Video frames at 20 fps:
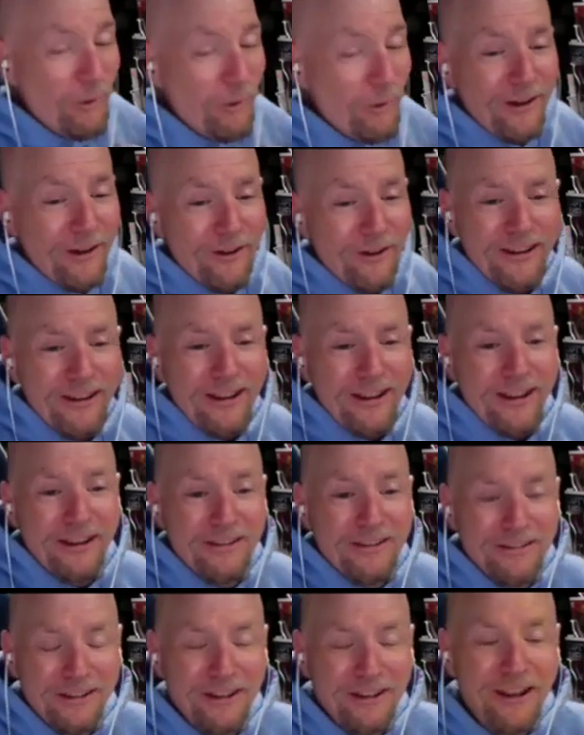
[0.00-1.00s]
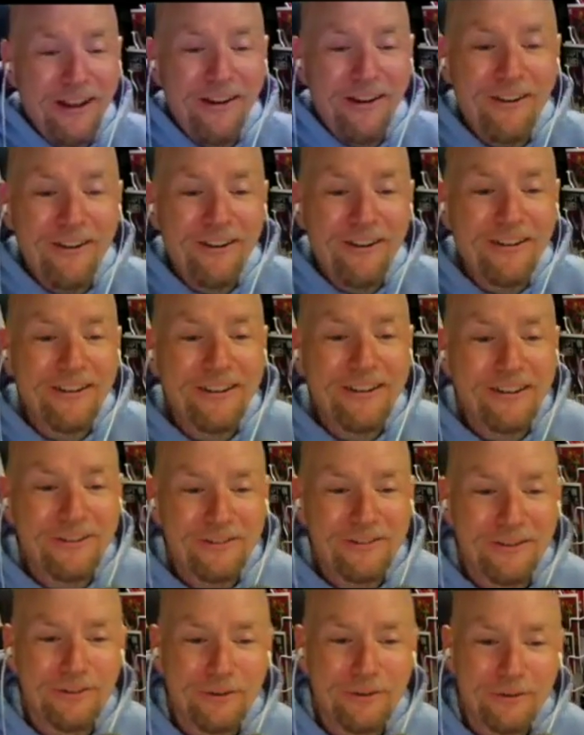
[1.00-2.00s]
Well, do you know how hard it is
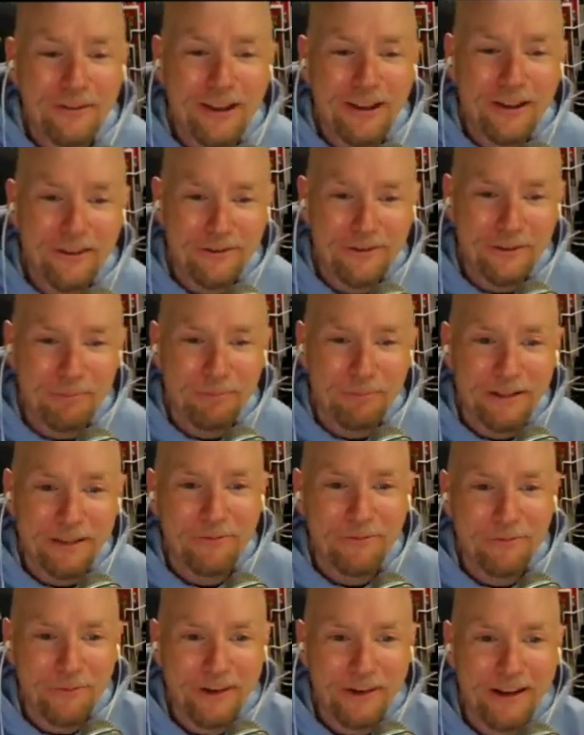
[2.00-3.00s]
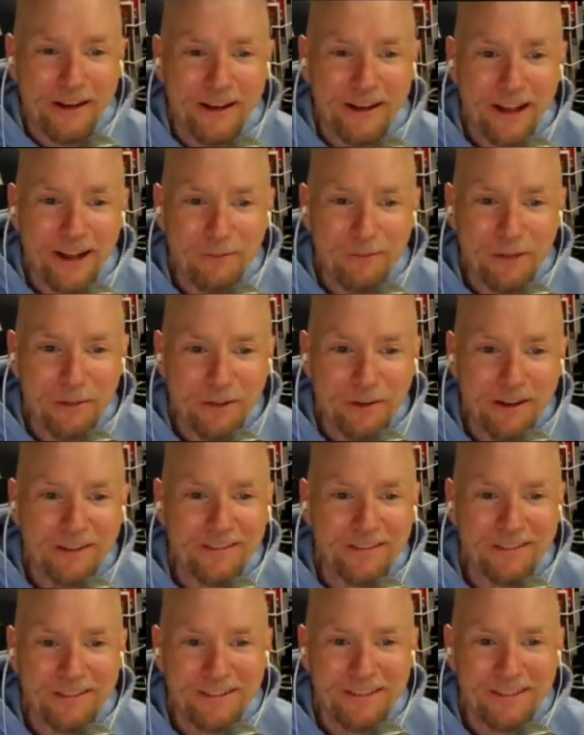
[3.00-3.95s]
to do that with a big freaking omnibus?